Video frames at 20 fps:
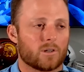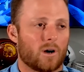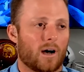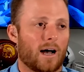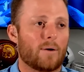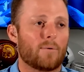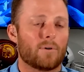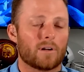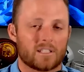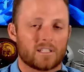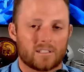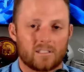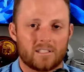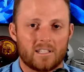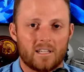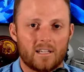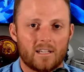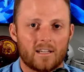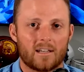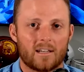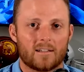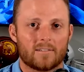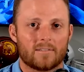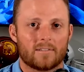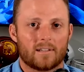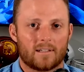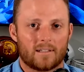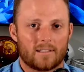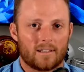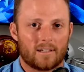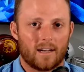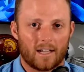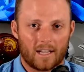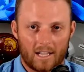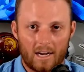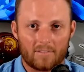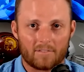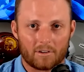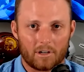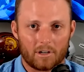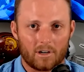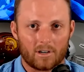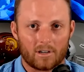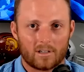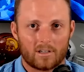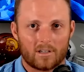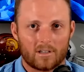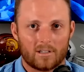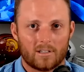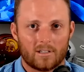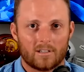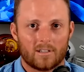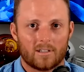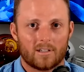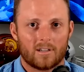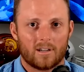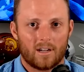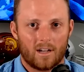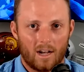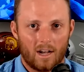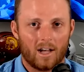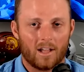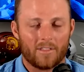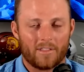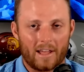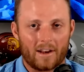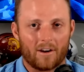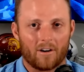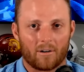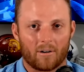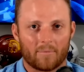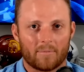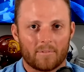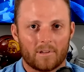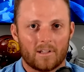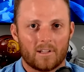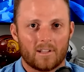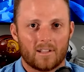So I want to see a governor on that arm.